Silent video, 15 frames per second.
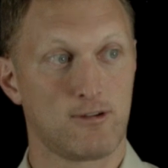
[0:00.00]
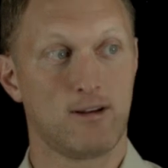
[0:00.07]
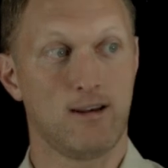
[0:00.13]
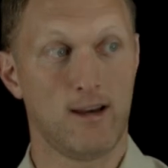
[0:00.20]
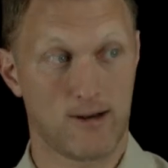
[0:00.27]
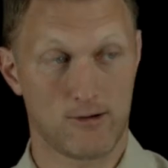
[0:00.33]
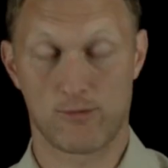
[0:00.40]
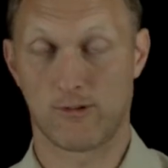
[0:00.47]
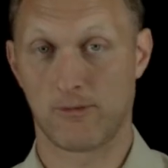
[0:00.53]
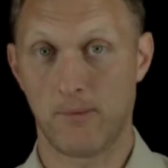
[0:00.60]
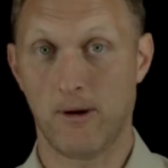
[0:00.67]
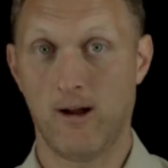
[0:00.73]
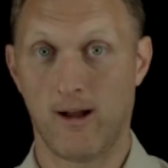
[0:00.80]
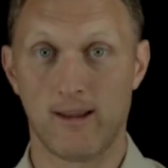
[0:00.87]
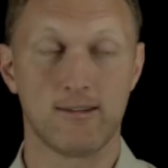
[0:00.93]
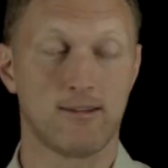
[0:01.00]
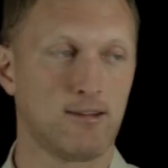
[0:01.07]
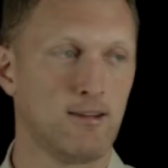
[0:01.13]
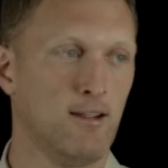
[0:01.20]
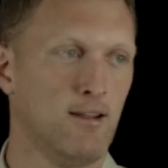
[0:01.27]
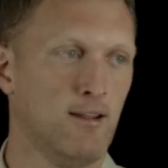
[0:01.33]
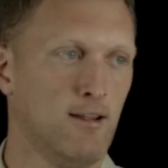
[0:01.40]
or a DNS
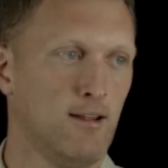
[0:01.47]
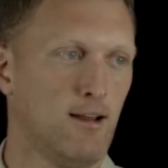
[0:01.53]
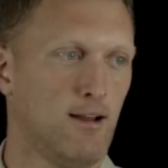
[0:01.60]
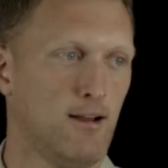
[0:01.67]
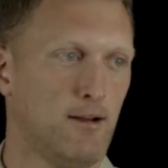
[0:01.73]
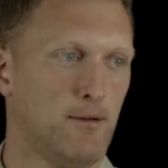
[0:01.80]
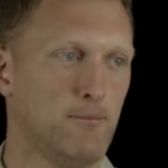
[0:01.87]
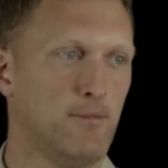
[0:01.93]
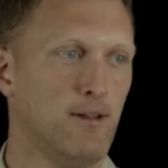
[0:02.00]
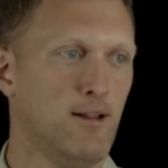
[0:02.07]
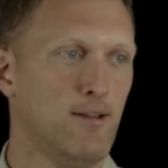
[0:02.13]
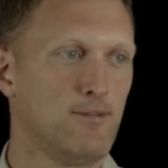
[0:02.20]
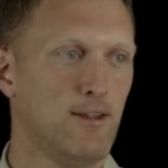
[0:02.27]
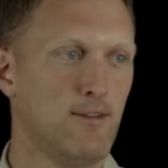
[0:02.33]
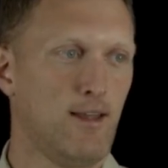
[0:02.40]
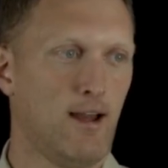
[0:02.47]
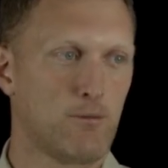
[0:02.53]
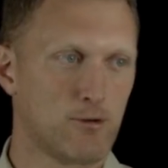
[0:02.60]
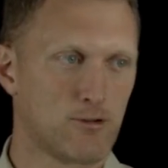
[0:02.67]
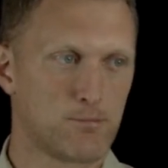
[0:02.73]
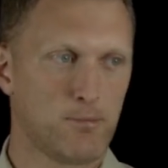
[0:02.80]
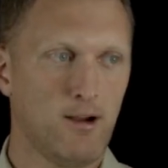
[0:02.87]
response, um, then
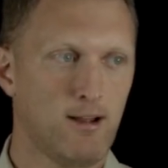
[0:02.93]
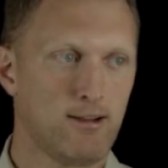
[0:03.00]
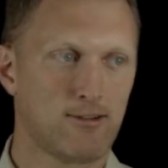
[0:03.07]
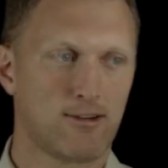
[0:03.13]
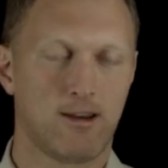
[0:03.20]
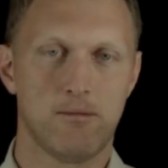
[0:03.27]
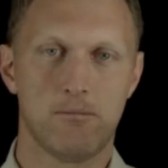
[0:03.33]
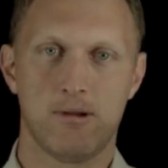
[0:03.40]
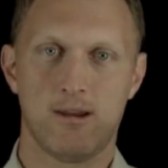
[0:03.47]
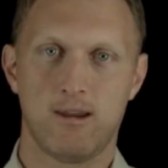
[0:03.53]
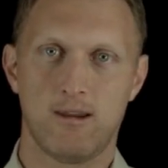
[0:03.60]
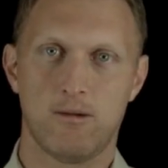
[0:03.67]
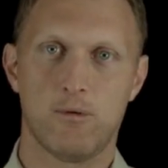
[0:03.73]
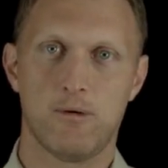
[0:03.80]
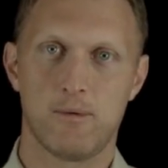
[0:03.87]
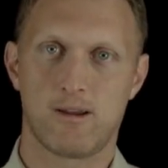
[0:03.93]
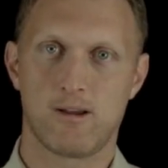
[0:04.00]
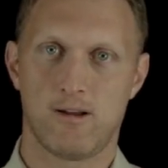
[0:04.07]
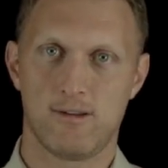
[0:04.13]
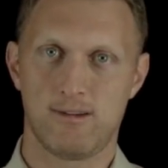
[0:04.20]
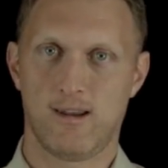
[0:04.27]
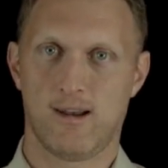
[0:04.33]
that response can be what we
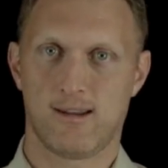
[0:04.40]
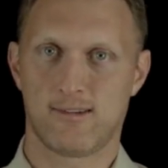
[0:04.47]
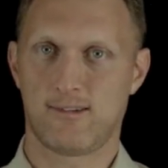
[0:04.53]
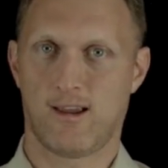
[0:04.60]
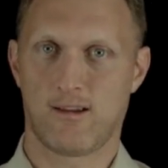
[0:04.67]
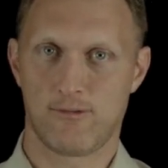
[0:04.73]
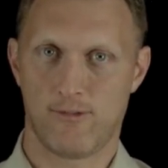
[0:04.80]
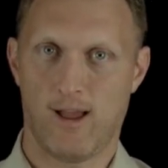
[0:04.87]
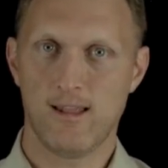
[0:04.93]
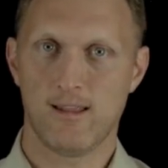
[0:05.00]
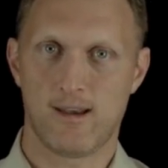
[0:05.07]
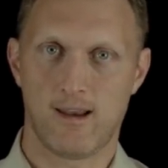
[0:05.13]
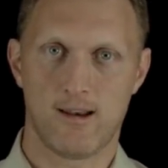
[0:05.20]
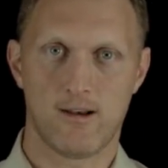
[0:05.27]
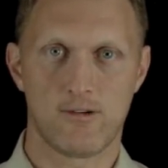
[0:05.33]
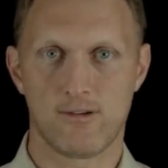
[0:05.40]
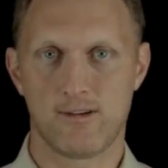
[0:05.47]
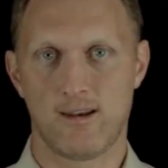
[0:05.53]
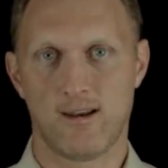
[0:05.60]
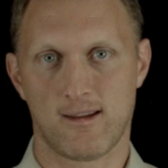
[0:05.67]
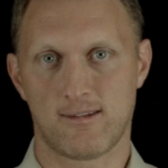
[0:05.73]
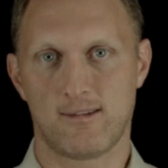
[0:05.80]
call DNSSEC validated or
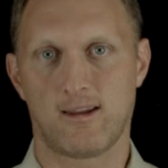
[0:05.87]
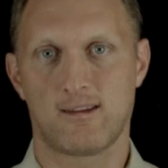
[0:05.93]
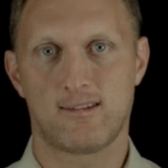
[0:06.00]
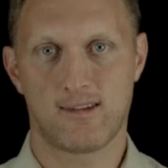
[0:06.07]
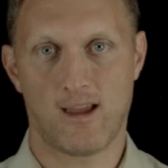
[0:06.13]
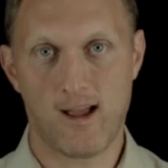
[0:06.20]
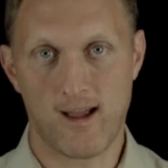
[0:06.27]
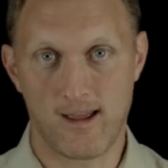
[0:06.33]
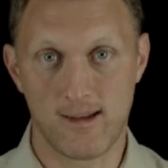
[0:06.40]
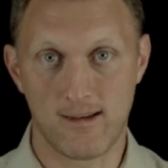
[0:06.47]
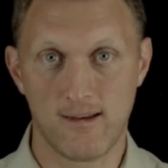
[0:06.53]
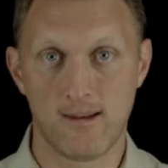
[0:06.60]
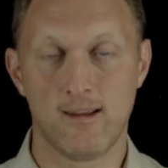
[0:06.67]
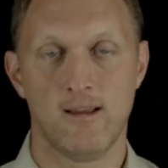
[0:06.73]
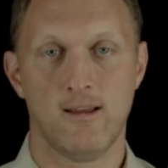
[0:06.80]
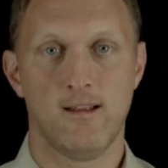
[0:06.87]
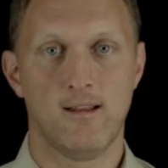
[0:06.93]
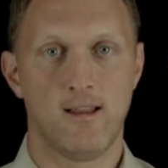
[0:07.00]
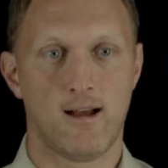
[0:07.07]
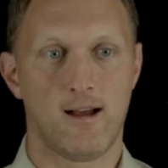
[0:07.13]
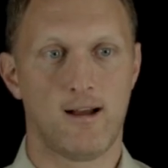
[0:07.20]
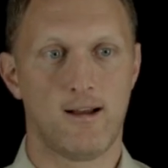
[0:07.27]
DNSSEC signed,
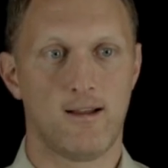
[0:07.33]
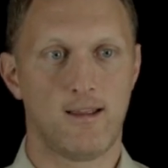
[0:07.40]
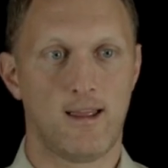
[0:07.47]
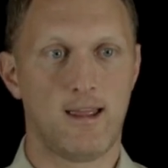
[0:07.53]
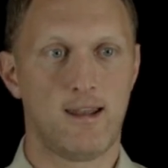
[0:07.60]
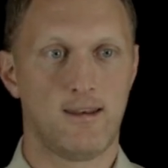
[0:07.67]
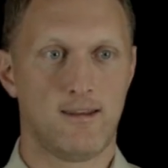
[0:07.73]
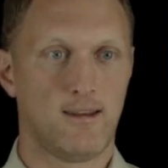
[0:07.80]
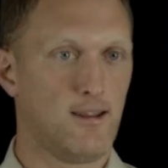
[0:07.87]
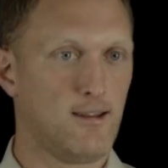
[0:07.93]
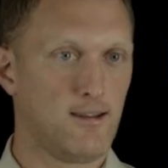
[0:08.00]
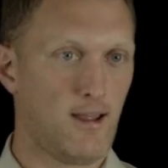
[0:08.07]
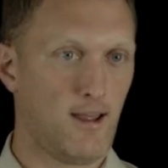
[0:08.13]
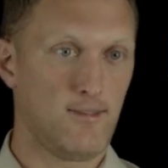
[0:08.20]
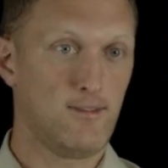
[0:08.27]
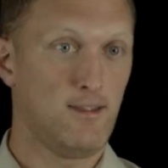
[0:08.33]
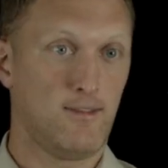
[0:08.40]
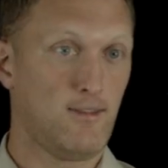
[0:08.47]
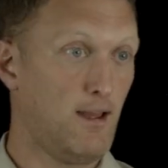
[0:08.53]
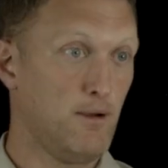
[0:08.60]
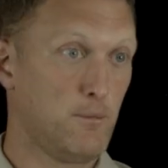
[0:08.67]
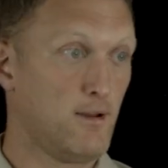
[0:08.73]
uh, and and
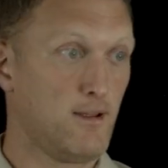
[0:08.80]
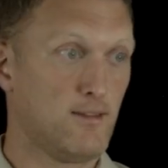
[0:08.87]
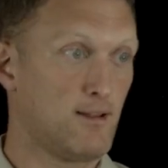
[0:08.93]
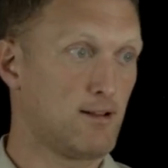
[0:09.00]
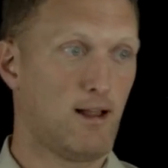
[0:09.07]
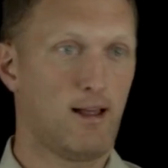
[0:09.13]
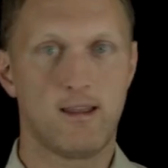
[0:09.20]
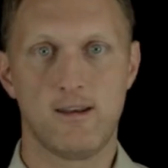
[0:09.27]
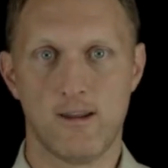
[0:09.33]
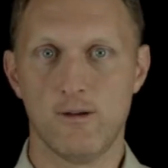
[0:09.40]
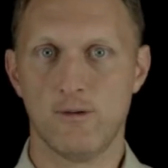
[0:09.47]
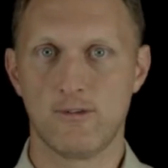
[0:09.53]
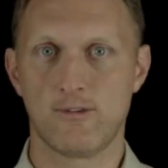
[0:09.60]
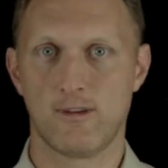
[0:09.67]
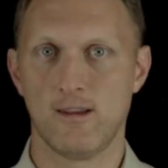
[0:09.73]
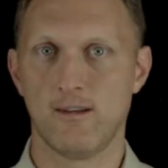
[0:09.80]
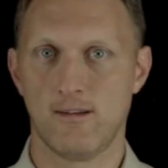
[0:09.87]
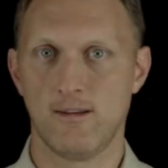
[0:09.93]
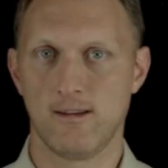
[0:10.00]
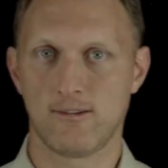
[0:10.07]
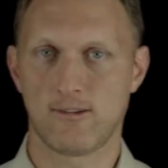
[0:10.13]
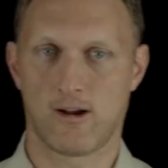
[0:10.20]
then that way the client knows
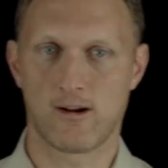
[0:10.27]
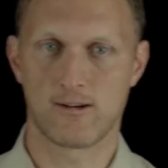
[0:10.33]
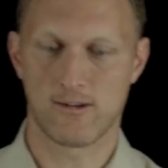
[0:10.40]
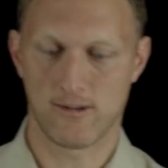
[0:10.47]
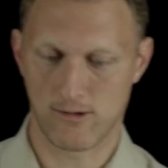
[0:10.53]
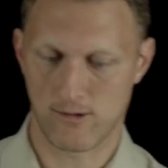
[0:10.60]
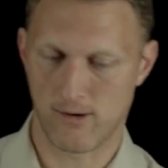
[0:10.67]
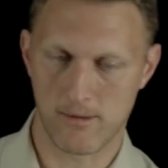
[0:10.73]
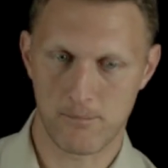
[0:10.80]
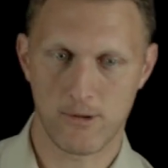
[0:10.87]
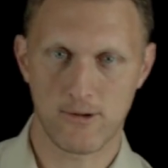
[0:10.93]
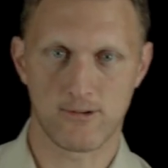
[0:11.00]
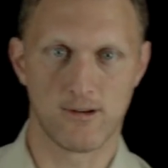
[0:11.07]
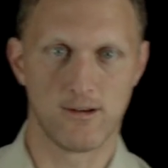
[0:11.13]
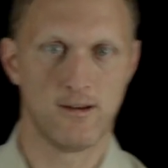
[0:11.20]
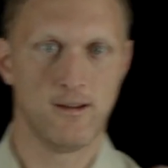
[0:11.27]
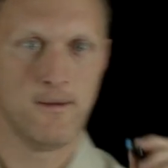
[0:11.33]
that he's talking to the correct person.